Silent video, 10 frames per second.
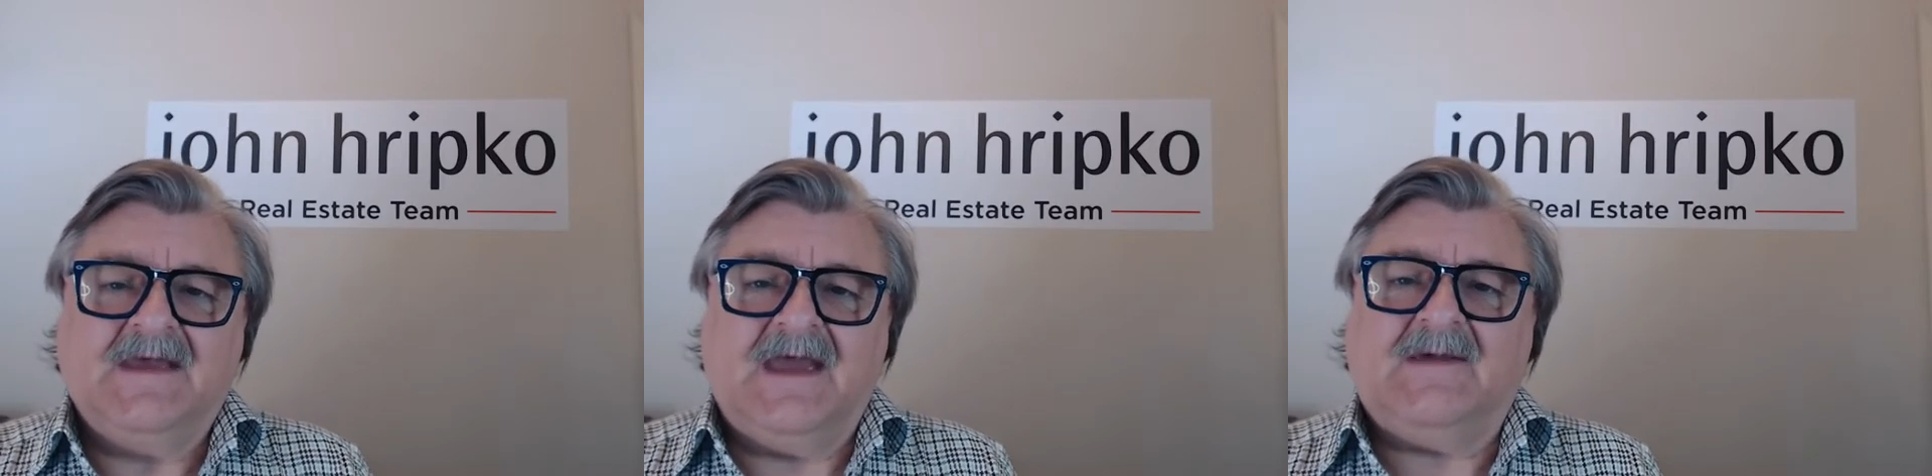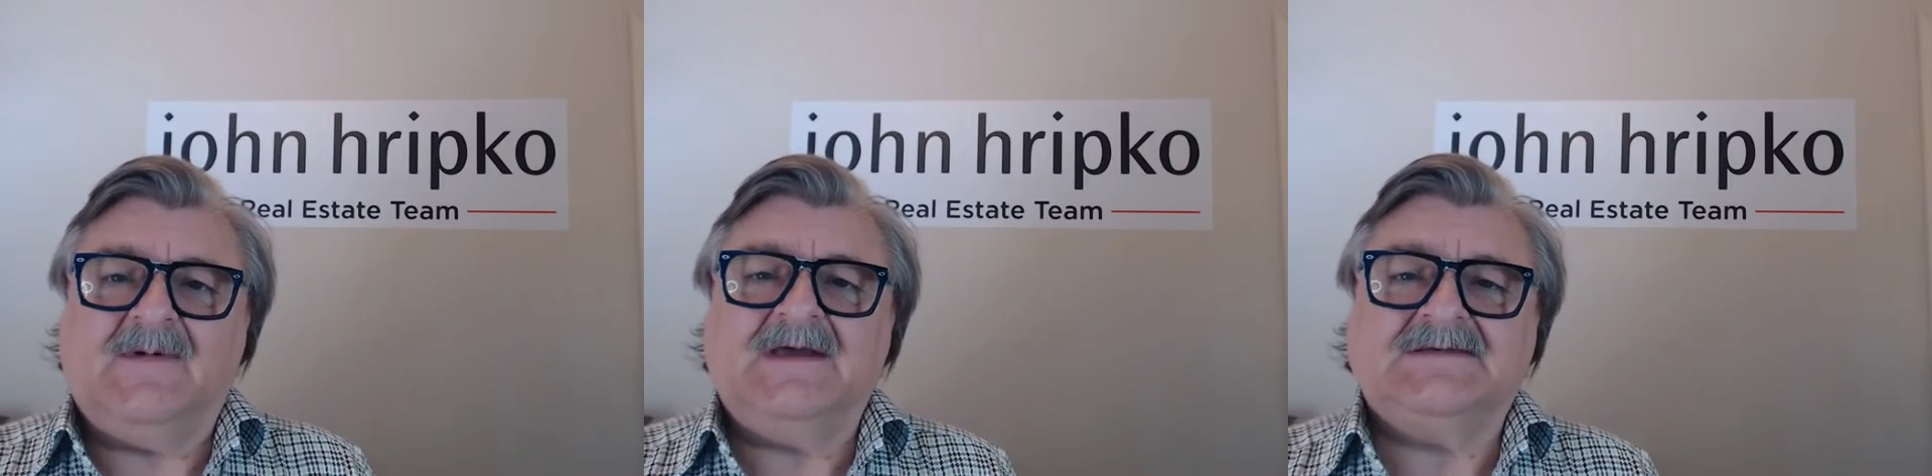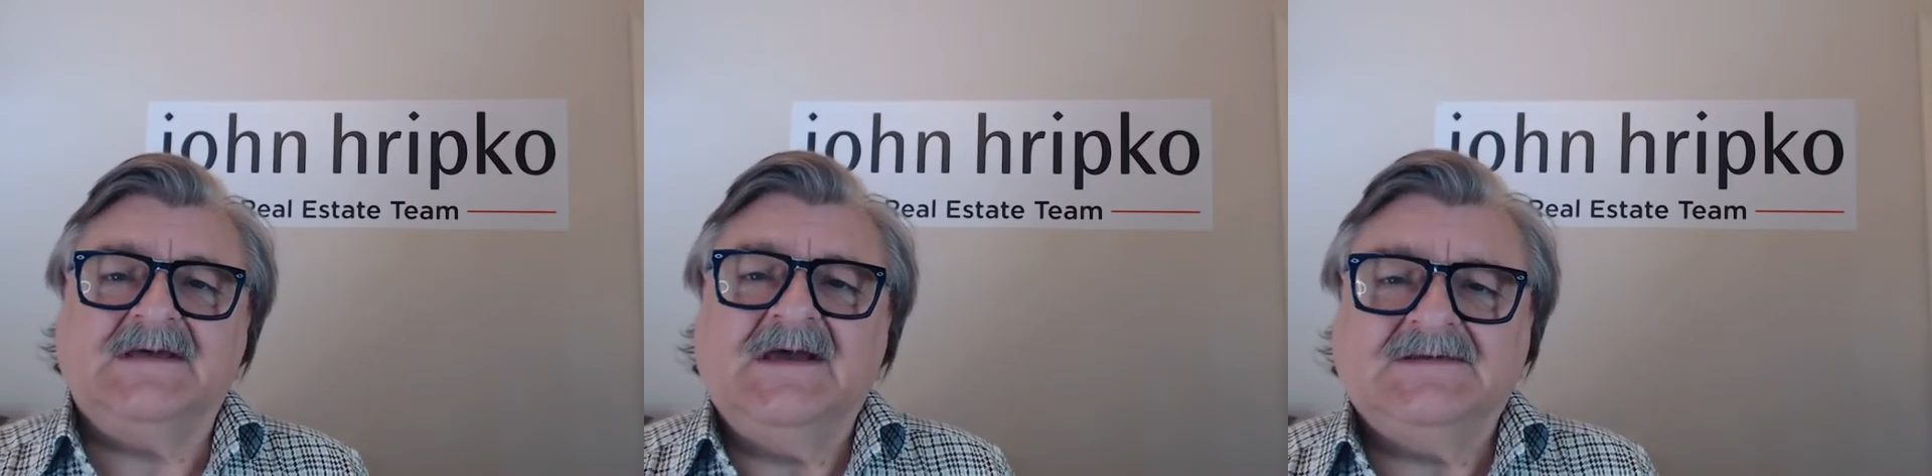
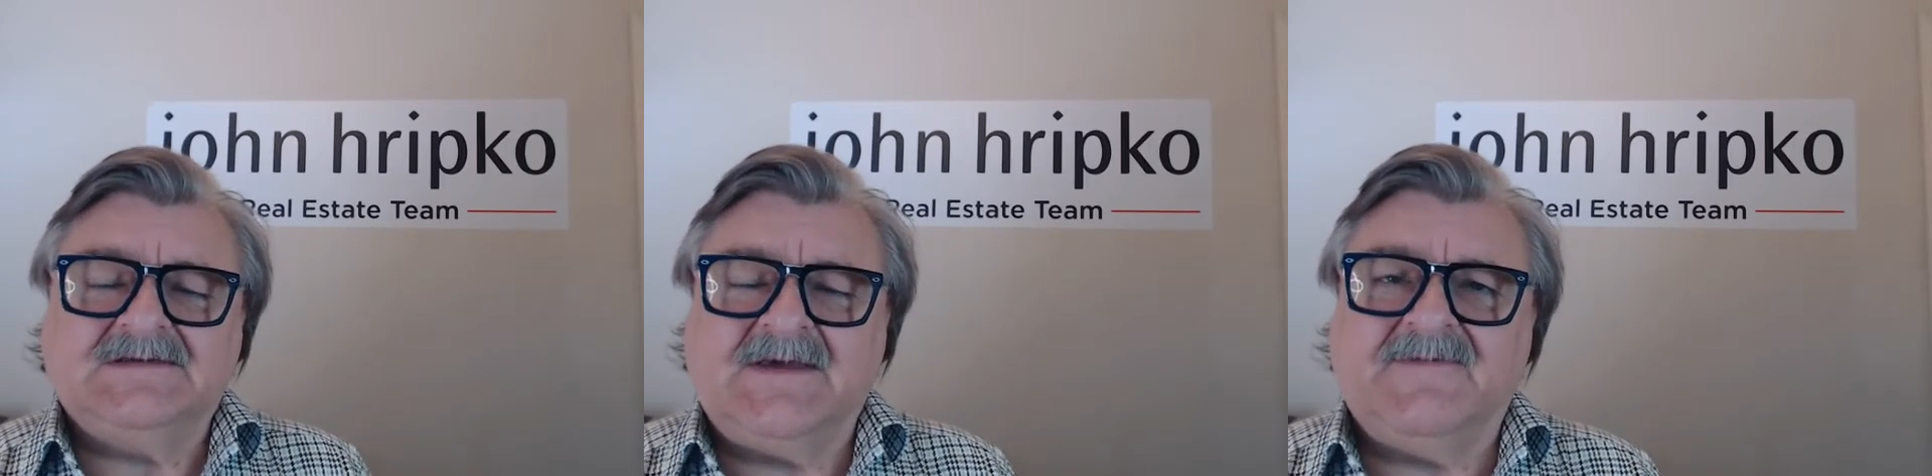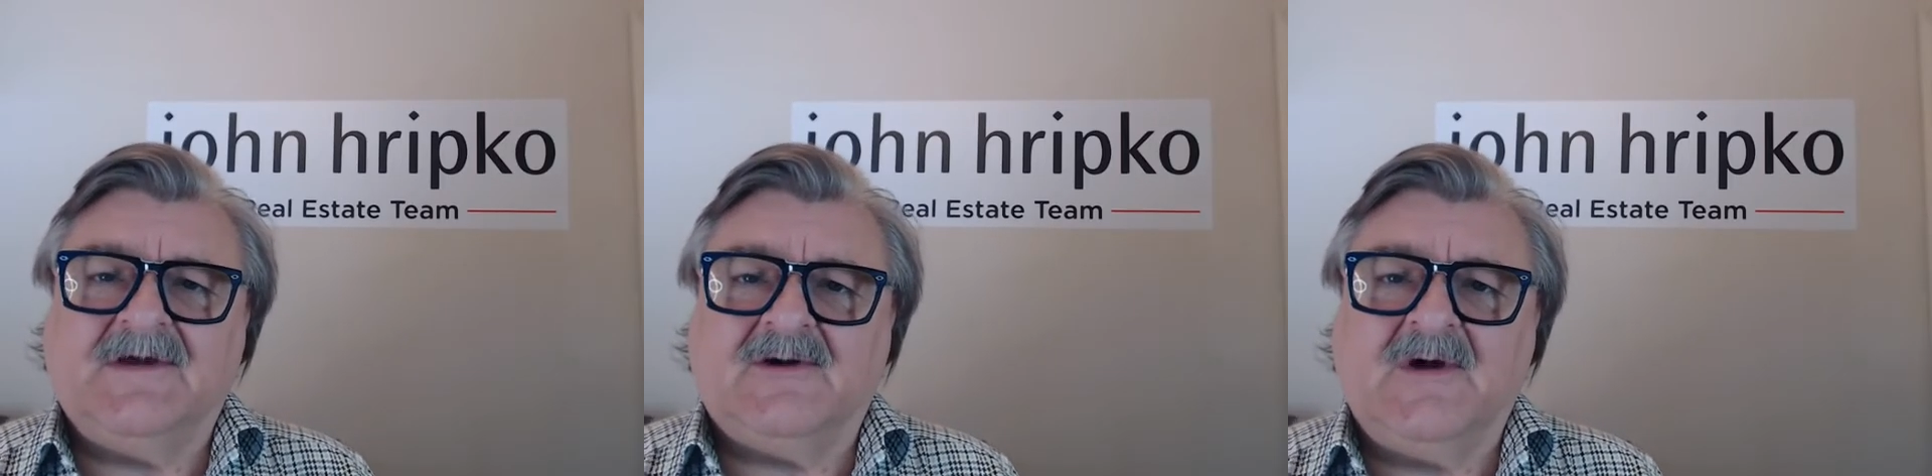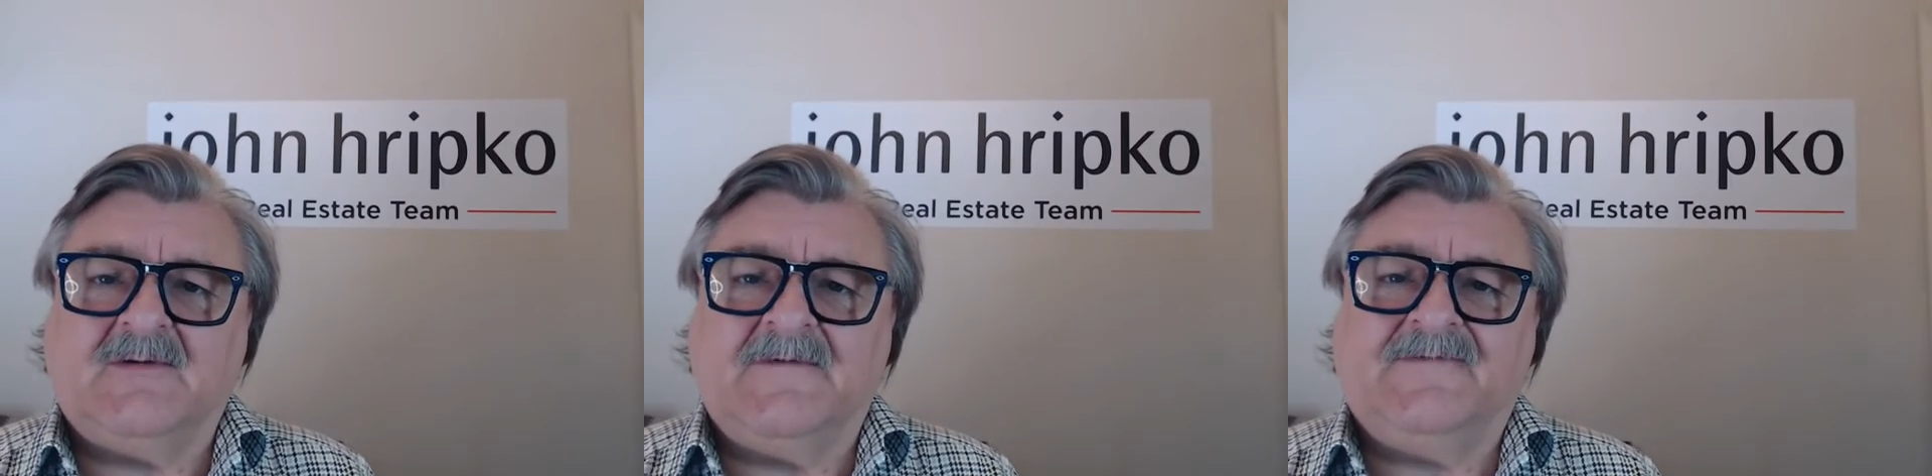Anyways, just giving you a
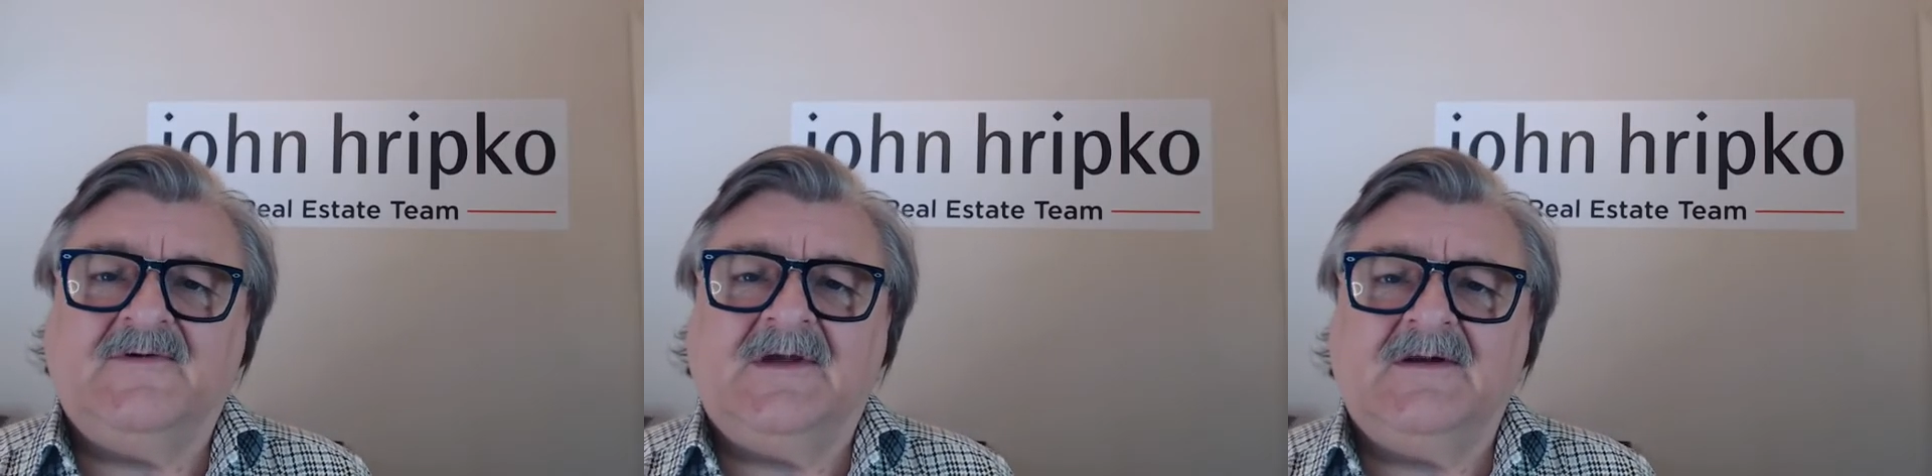quick review